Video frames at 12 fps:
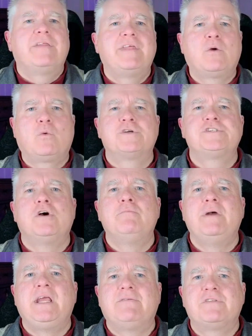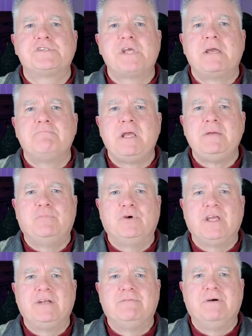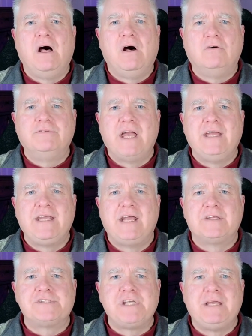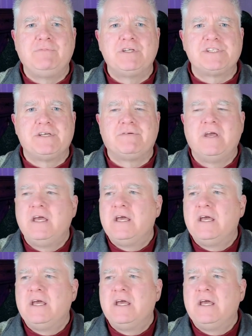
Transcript: There were so many of the same people involved, and yet it seemed as if